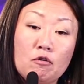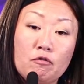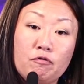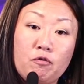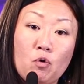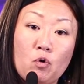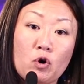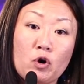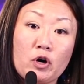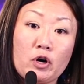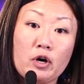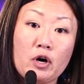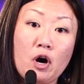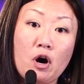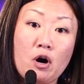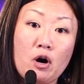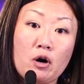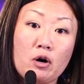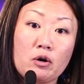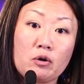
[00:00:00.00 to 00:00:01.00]
for
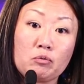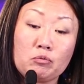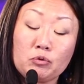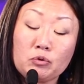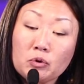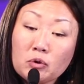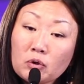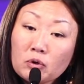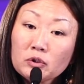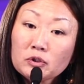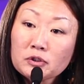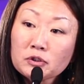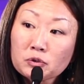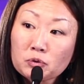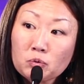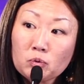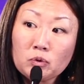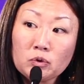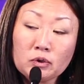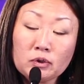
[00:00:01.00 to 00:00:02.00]
our rural
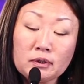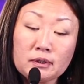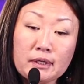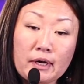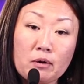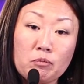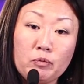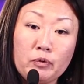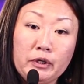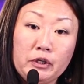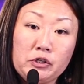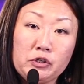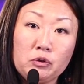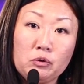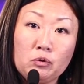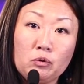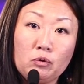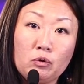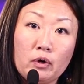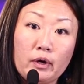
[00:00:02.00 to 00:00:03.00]
schools. And we
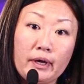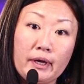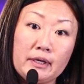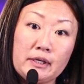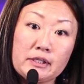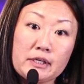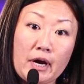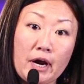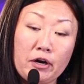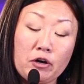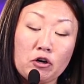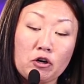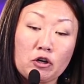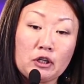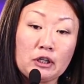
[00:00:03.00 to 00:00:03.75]
do entire